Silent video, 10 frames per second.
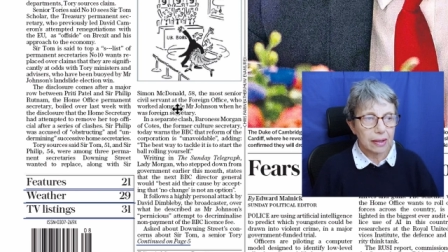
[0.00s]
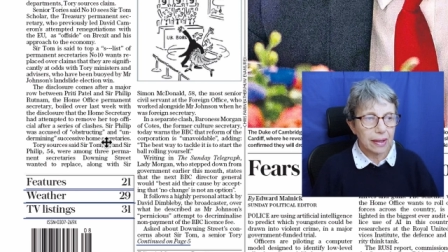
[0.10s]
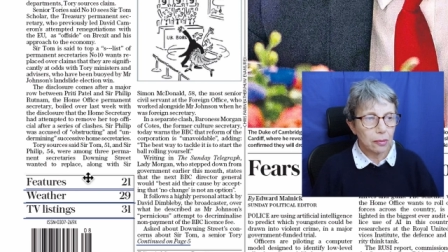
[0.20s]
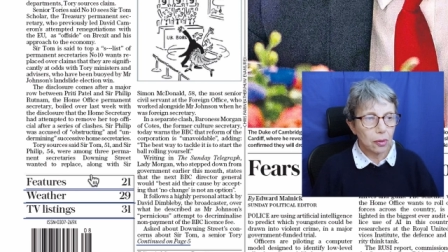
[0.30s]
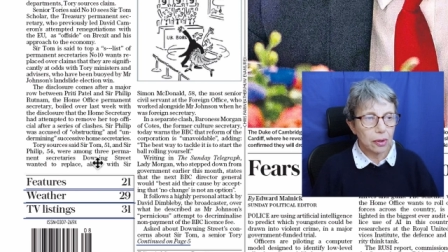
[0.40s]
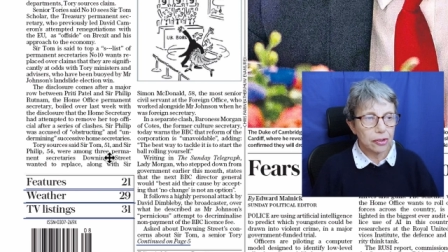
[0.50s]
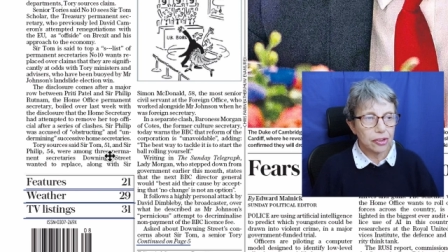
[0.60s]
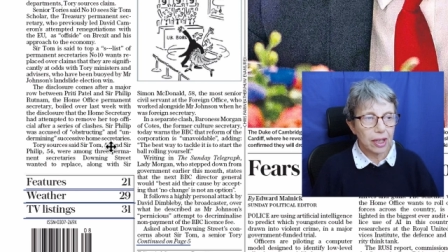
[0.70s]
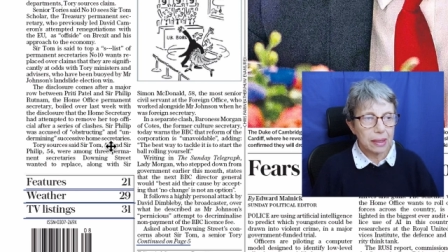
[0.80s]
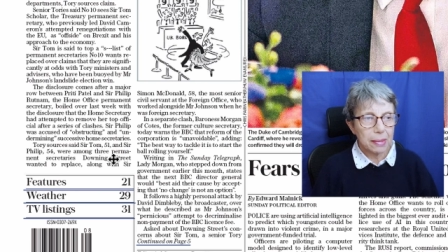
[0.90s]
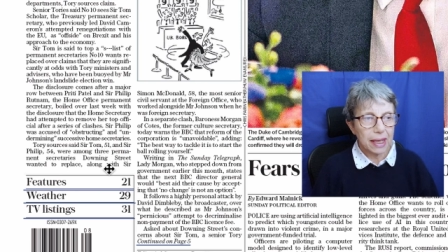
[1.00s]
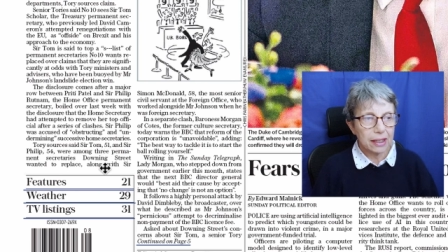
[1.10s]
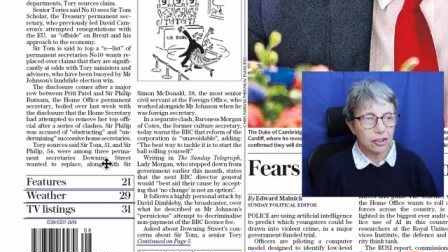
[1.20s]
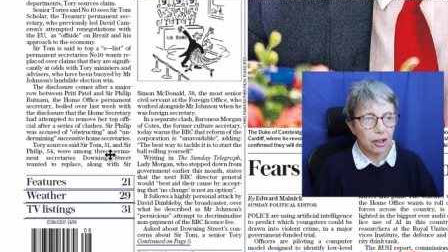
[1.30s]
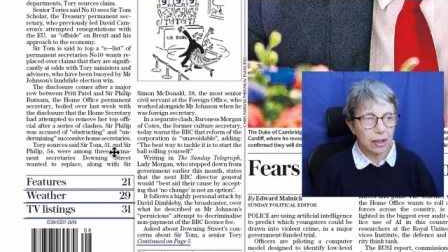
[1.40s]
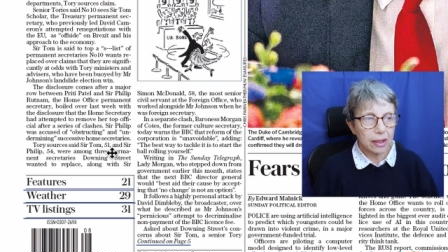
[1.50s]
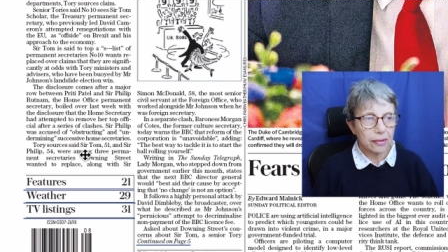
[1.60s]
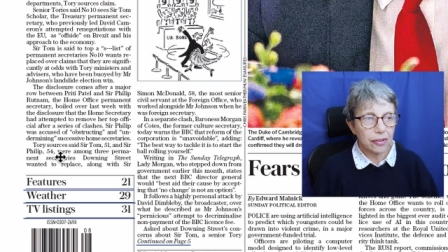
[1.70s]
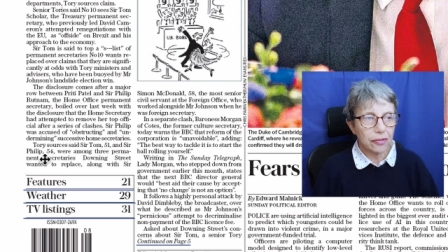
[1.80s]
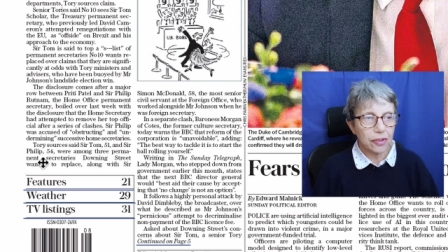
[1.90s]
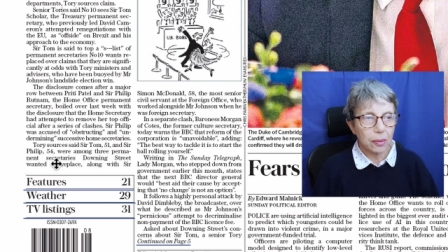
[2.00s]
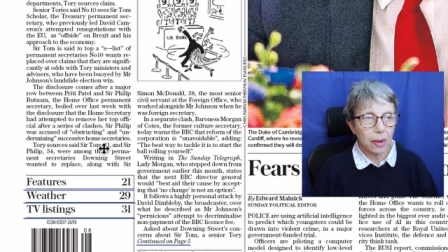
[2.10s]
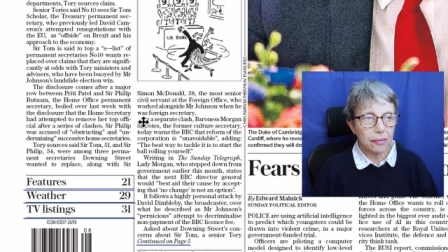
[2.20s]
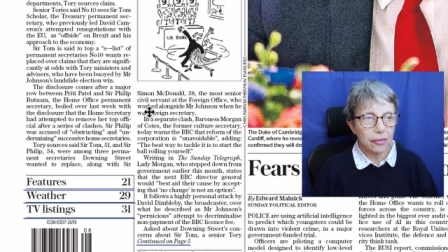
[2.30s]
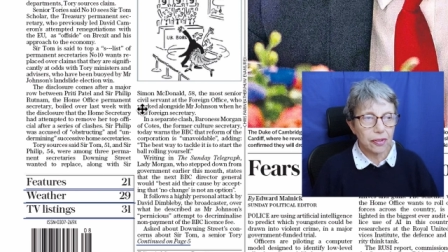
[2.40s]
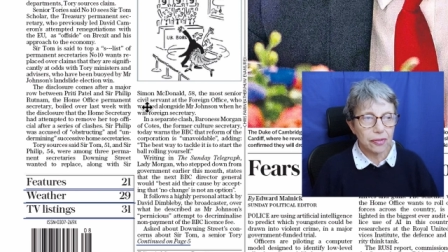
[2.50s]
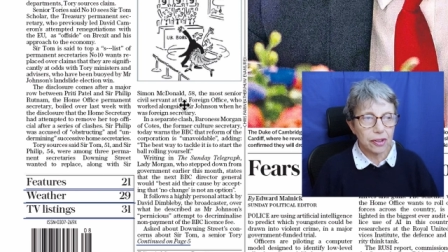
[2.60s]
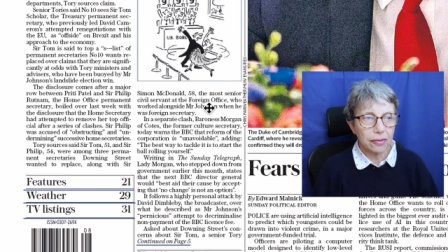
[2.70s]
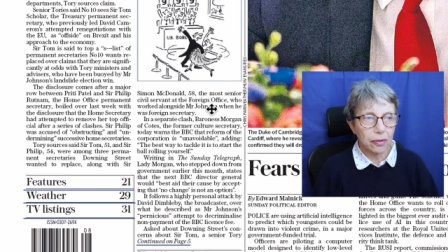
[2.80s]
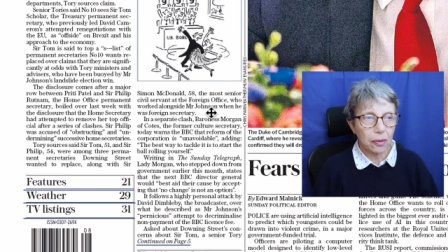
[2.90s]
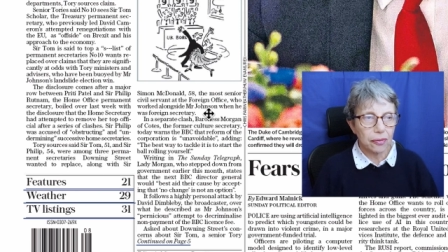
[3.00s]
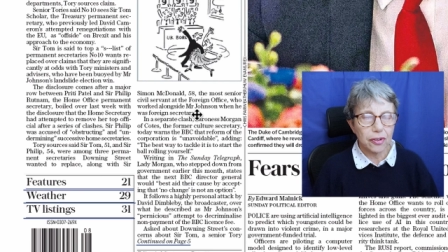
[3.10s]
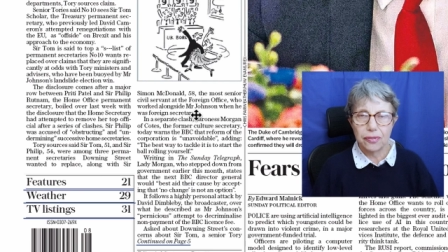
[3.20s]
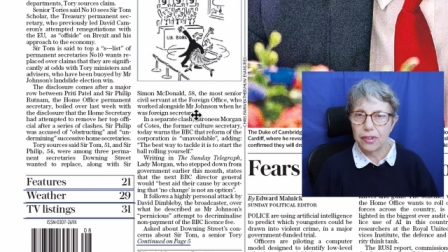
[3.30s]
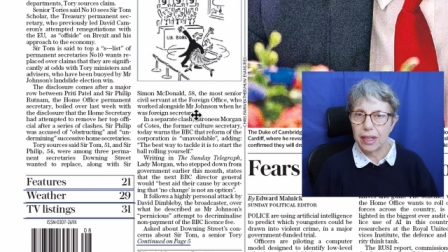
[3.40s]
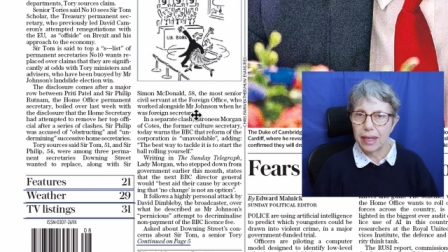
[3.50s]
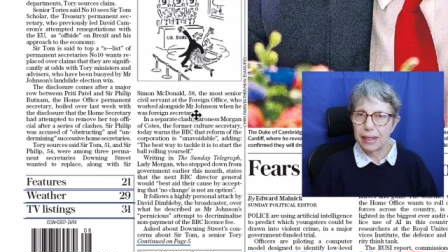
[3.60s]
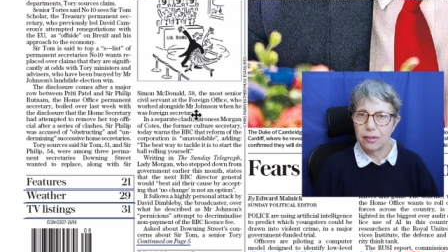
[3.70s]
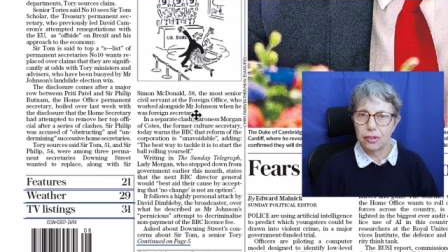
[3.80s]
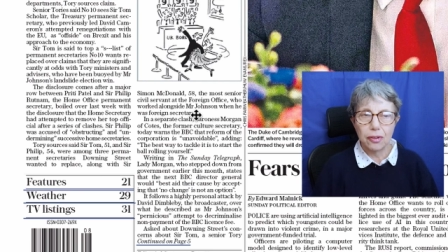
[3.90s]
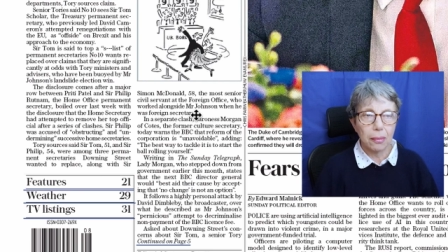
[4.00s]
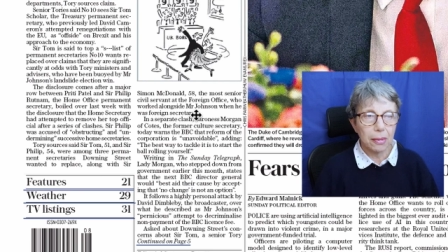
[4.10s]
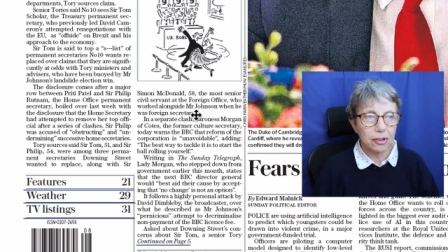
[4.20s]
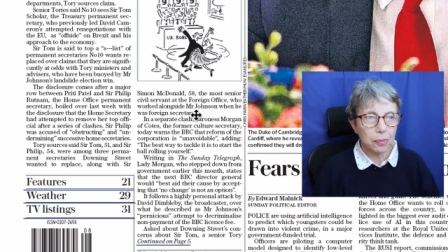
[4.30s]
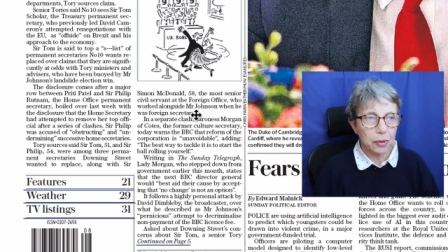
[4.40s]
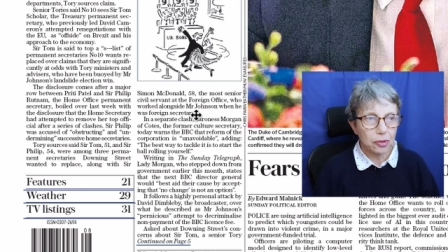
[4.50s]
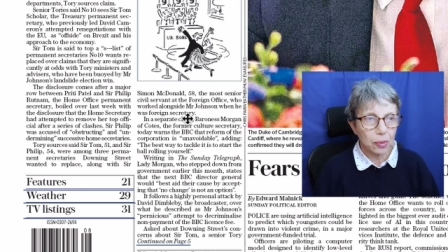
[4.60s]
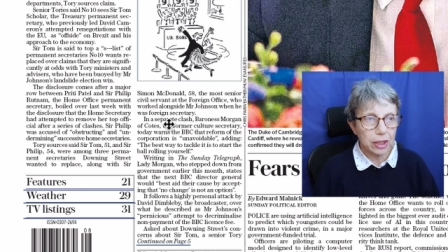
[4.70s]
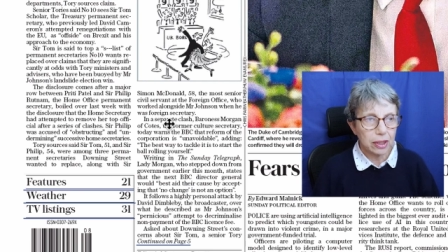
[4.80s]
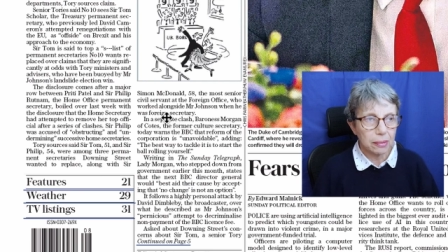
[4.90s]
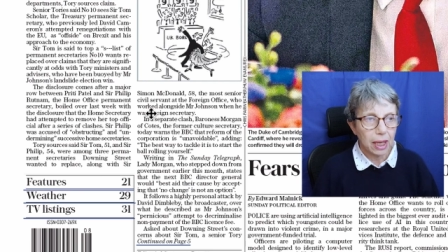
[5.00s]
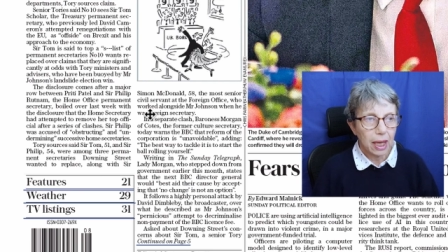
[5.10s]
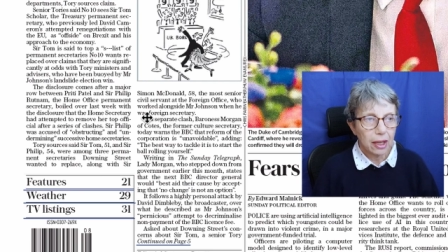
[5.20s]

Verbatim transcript: They're all the same age, aren't they? 51, 54, 58. There's not much between them.